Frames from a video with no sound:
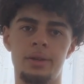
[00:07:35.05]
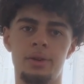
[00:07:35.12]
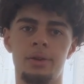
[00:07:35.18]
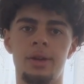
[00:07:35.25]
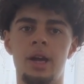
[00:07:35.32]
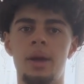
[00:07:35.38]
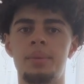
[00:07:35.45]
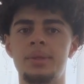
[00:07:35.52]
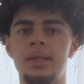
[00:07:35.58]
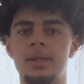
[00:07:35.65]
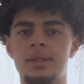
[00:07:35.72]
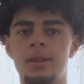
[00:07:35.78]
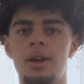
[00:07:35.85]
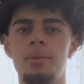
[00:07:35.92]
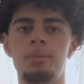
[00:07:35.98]
It only happens at
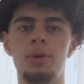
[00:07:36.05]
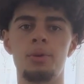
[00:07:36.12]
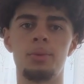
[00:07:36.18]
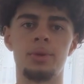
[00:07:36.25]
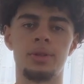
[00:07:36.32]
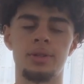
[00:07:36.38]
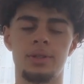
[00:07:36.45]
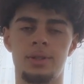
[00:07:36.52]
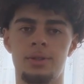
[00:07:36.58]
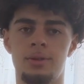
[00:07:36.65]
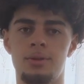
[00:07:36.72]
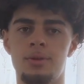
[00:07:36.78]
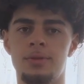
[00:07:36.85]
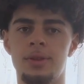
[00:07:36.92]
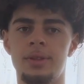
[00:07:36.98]
certain moments
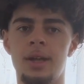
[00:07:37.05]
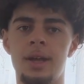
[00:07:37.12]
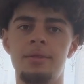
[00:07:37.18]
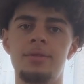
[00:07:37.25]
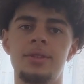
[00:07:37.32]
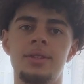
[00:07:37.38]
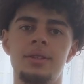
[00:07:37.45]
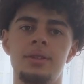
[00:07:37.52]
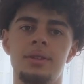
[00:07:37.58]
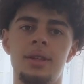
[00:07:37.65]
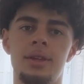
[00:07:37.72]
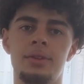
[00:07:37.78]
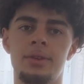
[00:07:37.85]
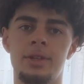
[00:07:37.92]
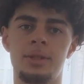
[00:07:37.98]
of the diet fatigue that
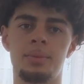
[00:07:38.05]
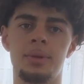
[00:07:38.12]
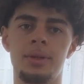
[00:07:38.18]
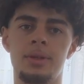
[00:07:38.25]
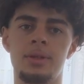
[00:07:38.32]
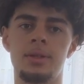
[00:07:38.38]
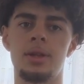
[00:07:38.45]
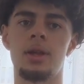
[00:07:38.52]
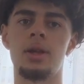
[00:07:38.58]
you experience.